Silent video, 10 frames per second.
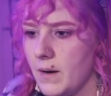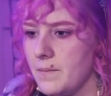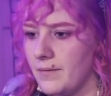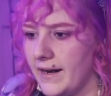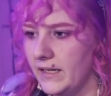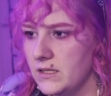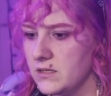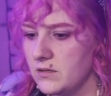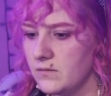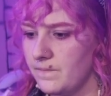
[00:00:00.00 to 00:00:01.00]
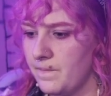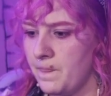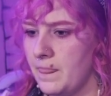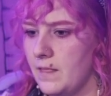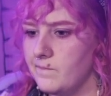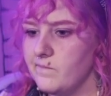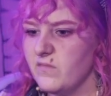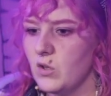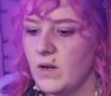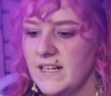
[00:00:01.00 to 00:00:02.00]
my brightness?
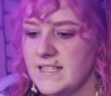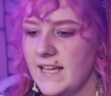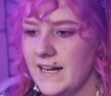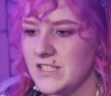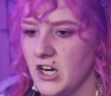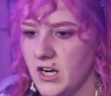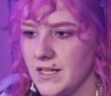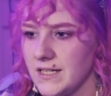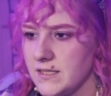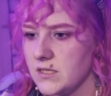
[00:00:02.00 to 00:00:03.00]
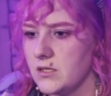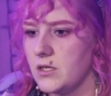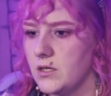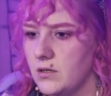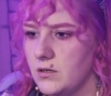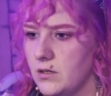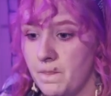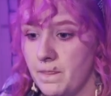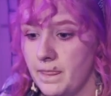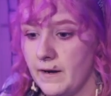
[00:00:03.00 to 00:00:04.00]
What kind of settings are these?
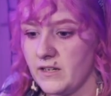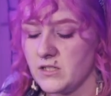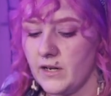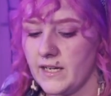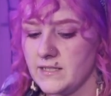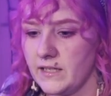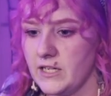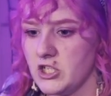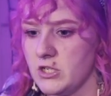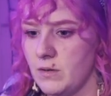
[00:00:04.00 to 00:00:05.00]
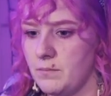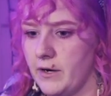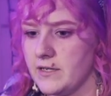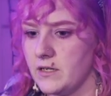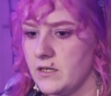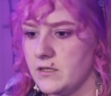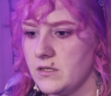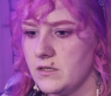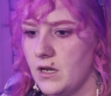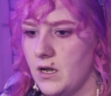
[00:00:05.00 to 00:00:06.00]
Alright, so I guess I can't change my
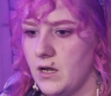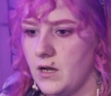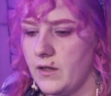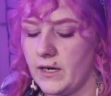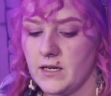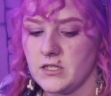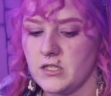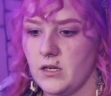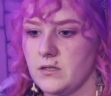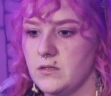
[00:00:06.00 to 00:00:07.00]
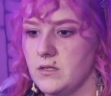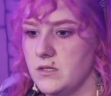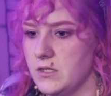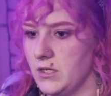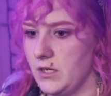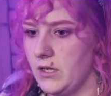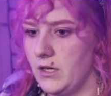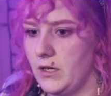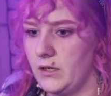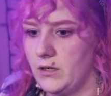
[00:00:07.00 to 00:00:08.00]
brightness. Uh, that kind of sucks
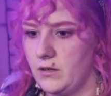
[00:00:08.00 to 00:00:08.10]
dick.